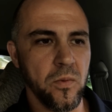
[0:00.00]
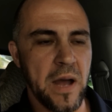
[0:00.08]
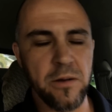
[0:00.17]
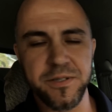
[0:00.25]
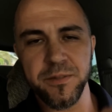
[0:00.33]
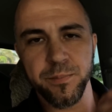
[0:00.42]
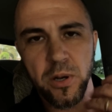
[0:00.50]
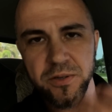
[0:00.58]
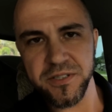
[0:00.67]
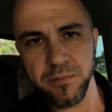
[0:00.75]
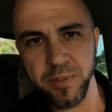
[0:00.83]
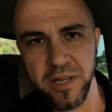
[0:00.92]
I was
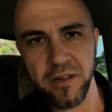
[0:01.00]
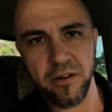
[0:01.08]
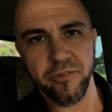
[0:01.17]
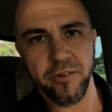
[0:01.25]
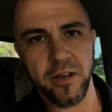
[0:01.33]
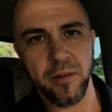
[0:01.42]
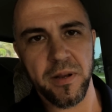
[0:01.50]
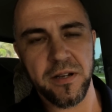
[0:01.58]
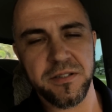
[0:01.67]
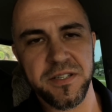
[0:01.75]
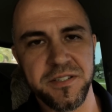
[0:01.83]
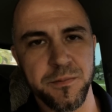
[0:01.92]
supposed to be there for him
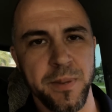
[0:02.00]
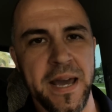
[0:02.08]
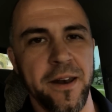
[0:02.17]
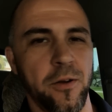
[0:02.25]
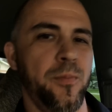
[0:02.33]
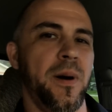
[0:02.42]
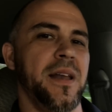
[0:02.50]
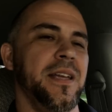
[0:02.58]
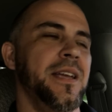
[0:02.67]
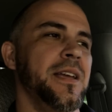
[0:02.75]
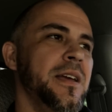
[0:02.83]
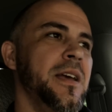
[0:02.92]
as his battle
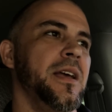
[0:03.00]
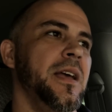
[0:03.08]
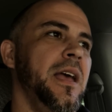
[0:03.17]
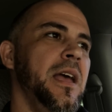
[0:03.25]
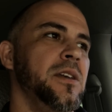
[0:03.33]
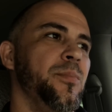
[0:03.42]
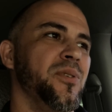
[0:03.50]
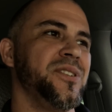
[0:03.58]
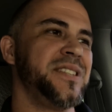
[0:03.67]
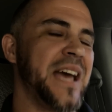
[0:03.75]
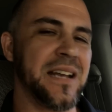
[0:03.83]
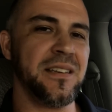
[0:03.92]
buddy and to
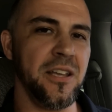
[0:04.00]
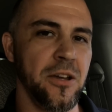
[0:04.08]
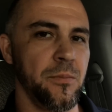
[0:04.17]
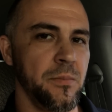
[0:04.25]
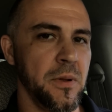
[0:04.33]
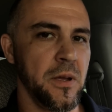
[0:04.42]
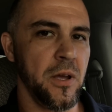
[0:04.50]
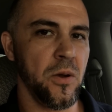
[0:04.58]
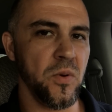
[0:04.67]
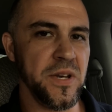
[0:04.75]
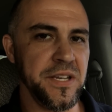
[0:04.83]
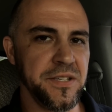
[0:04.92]
protect him
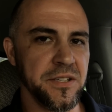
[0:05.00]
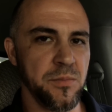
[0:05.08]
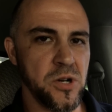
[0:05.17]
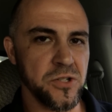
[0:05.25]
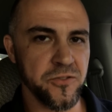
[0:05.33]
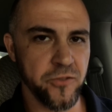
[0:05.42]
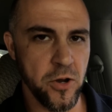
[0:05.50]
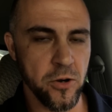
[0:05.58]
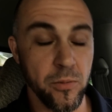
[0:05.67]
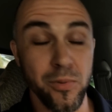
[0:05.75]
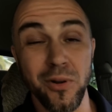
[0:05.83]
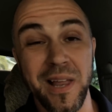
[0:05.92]
when he's the most
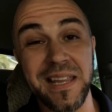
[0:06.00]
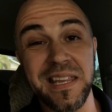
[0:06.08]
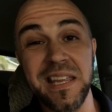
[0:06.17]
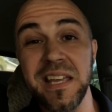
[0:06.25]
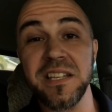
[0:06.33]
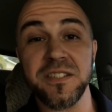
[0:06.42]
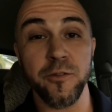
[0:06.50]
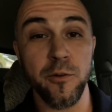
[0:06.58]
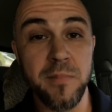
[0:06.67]
vulnerable, like he is for